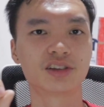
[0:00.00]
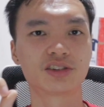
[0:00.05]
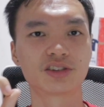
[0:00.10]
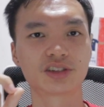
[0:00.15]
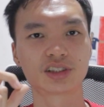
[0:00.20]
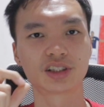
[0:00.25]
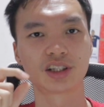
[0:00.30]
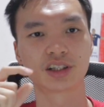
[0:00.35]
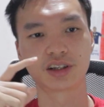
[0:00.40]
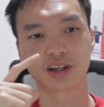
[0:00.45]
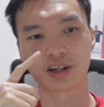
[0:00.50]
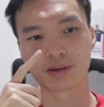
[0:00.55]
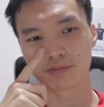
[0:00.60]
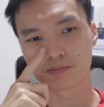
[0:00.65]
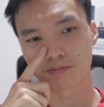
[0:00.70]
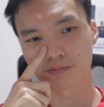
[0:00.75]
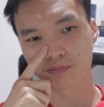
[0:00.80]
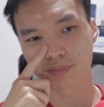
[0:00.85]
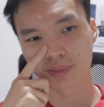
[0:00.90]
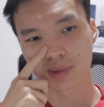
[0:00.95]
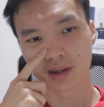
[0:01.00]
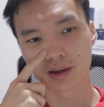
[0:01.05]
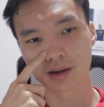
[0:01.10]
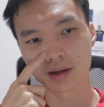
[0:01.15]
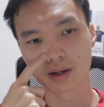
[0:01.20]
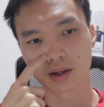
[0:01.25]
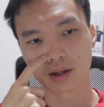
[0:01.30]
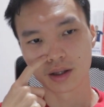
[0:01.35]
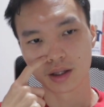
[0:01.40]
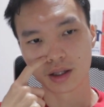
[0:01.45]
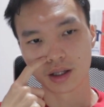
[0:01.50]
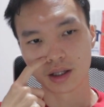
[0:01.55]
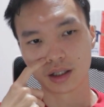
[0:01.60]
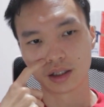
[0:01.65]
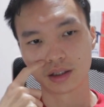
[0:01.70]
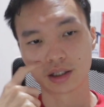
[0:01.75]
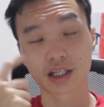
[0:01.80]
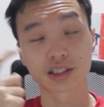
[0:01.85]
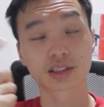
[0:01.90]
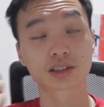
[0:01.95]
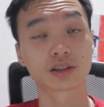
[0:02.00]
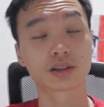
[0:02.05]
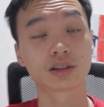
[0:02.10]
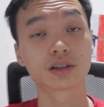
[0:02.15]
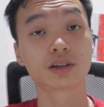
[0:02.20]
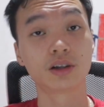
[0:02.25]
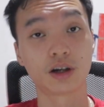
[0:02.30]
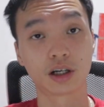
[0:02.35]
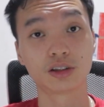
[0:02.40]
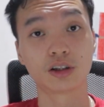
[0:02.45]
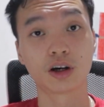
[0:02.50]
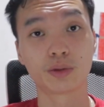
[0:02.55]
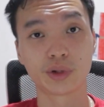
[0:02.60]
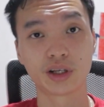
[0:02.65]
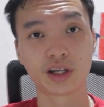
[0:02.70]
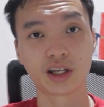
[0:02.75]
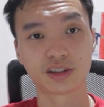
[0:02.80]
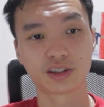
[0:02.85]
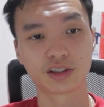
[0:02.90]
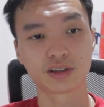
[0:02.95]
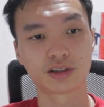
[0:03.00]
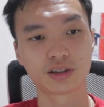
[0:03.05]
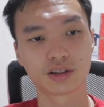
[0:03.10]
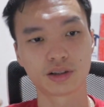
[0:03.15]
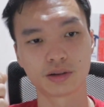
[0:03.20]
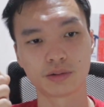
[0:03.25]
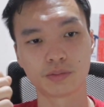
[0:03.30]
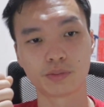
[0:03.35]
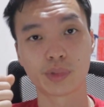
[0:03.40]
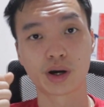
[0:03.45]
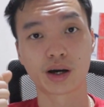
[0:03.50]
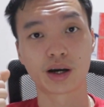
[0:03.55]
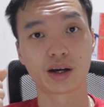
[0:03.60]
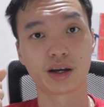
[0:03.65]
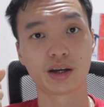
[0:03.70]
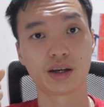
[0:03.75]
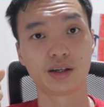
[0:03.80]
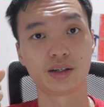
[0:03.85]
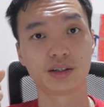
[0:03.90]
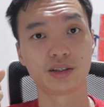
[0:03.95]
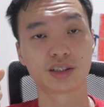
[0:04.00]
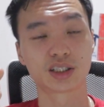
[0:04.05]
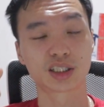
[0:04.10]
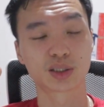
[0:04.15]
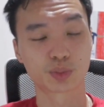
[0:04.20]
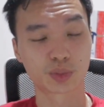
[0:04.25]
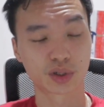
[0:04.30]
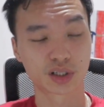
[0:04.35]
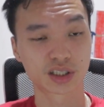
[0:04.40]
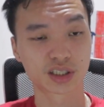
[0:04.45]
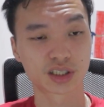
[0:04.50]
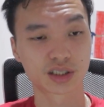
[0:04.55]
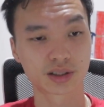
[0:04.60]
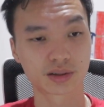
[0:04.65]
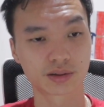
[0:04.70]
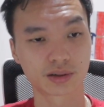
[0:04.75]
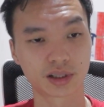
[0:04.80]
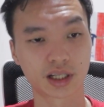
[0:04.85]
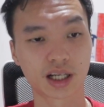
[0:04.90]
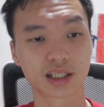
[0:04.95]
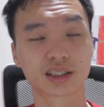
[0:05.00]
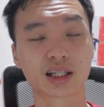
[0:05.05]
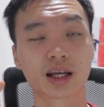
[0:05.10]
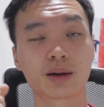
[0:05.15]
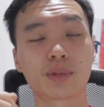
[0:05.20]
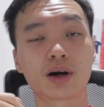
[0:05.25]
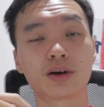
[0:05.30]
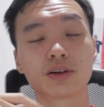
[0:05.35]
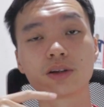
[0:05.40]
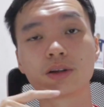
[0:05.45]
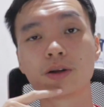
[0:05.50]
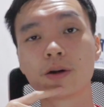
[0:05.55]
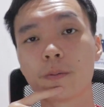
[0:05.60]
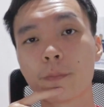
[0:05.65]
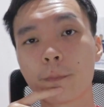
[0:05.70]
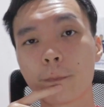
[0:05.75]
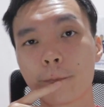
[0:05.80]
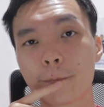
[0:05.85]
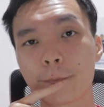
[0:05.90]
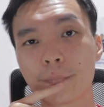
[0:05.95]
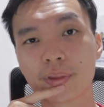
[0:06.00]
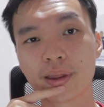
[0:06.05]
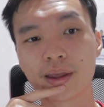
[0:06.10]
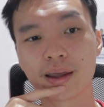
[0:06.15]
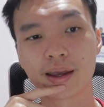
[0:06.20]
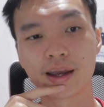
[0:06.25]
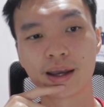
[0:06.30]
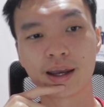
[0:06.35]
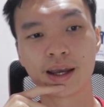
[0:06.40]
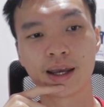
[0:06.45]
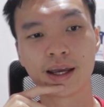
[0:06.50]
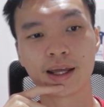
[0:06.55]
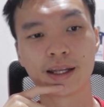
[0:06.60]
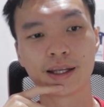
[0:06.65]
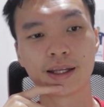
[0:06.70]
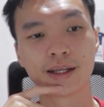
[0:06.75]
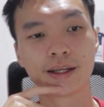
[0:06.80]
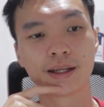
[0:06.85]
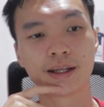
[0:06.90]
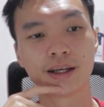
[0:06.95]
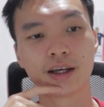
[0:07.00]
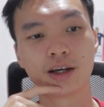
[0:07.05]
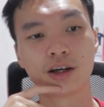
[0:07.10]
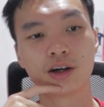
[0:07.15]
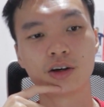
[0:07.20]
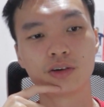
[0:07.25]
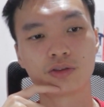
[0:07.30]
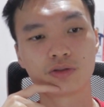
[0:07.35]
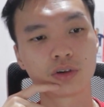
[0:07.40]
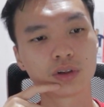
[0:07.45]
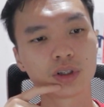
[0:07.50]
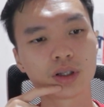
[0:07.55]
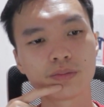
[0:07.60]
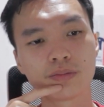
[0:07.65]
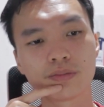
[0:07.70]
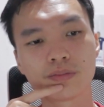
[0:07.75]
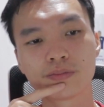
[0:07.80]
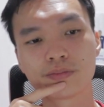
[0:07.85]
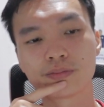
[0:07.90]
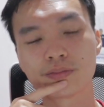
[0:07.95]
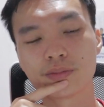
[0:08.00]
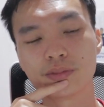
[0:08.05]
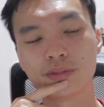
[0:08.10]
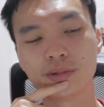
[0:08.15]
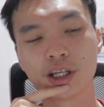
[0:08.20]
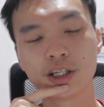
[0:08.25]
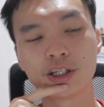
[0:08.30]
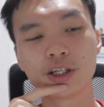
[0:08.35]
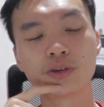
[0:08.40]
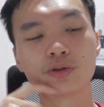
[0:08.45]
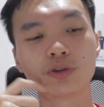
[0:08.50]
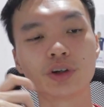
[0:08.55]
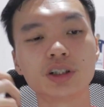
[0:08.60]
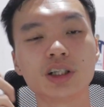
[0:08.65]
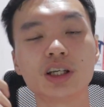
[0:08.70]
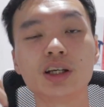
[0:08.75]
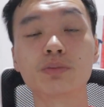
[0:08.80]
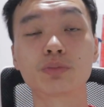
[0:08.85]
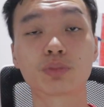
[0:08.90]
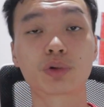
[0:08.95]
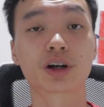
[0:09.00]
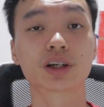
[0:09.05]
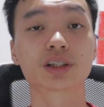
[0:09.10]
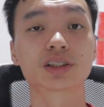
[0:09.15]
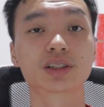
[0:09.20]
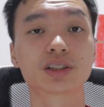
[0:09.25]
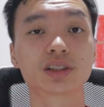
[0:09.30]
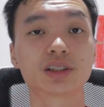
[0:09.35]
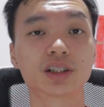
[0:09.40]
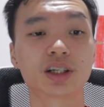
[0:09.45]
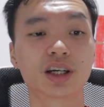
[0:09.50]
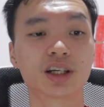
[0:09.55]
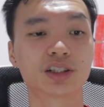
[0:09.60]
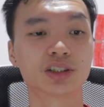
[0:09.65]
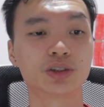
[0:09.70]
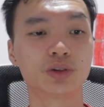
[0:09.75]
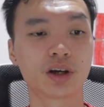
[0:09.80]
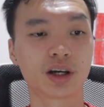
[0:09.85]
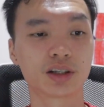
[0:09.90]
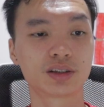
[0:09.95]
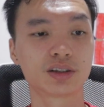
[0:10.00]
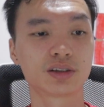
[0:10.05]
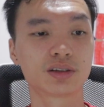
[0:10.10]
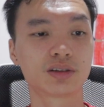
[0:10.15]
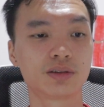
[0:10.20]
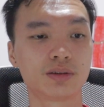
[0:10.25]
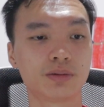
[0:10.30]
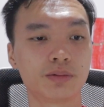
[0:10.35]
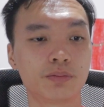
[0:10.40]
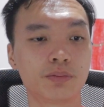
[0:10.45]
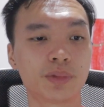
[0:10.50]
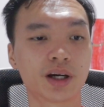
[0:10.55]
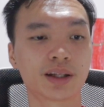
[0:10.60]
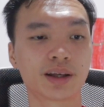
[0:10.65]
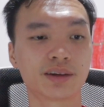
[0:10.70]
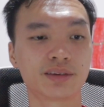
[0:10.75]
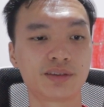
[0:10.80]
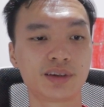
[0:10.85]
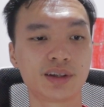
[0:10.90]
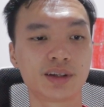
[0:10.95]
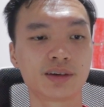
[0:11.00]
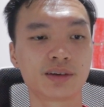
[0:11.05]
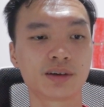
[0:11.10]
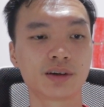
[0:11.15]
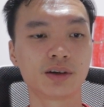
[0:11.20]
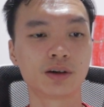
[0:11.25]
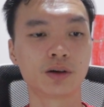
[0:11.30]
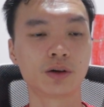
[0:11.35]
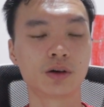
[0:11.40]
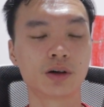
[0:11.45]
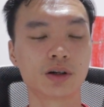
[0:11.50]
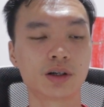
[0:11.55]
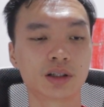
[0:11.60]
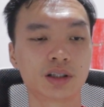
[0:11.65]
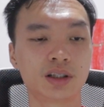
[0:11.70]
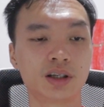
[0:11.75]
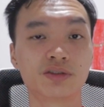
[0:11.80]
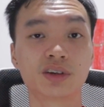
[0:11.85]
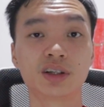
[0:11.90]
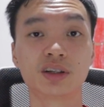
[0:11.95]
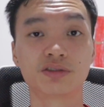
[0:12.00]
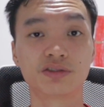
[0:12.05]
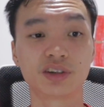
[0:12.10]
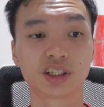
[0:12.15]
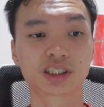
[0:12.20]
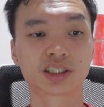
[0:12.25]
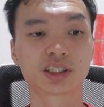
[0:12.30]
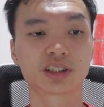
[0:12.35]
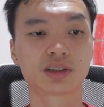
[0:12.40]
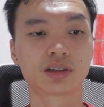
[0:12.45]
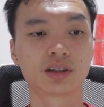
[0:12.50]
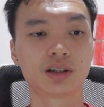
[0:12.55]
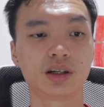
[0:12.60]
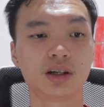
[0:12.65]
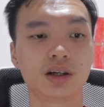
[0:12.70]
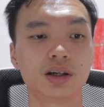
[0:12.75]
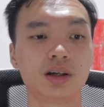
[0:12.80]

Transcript: interesting game. Leicester got dominated by Spurs last time out, and Fulham, they didn't really impress against United, but I think given the fixture,